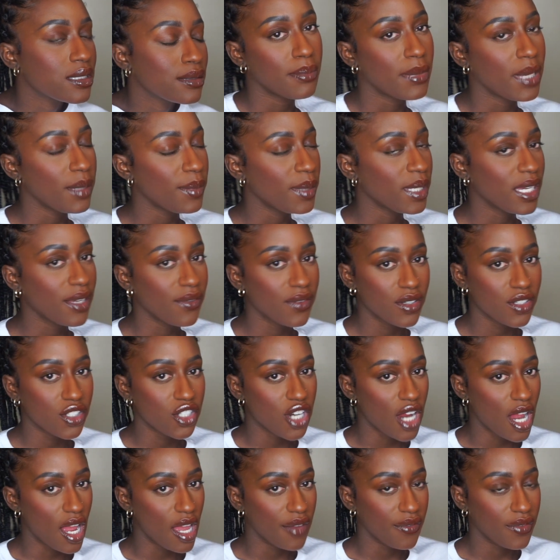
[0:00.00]
Maybe give it a
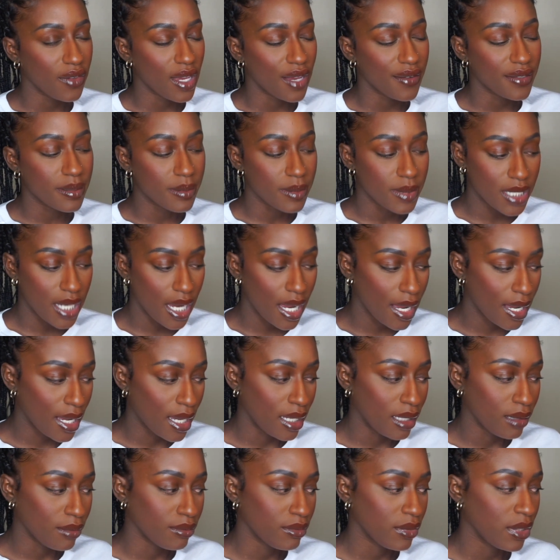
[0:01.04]
try if you have some
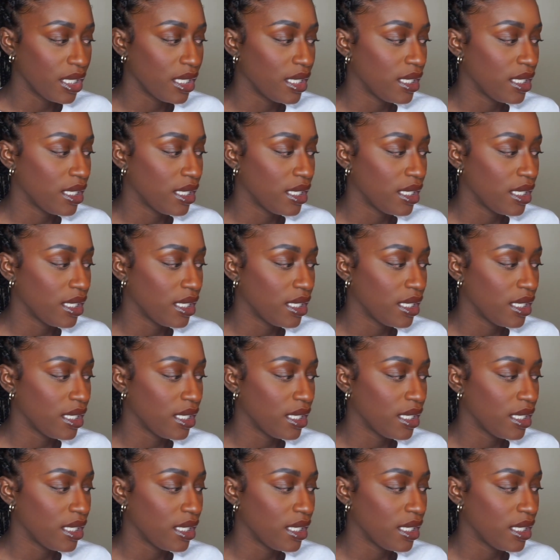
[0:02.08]
time.